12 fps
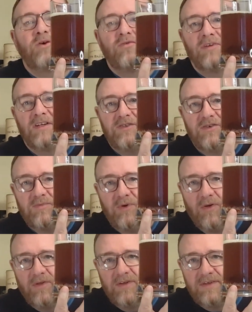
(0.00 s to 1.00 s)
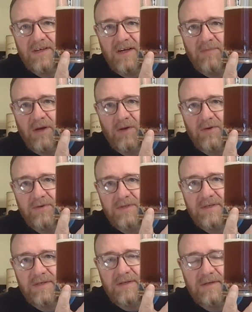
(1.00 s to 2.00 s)
not really too bothered
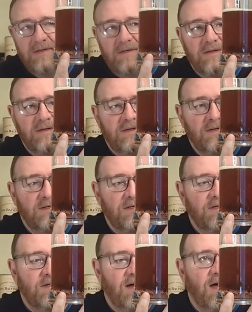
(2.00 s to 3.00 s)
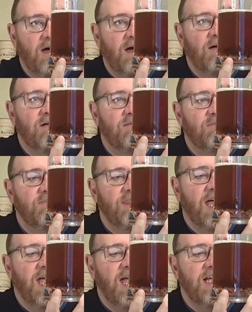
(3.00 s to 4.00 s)
about
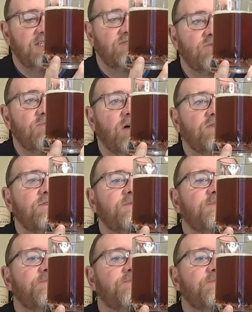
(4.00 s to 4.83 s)
the head so much.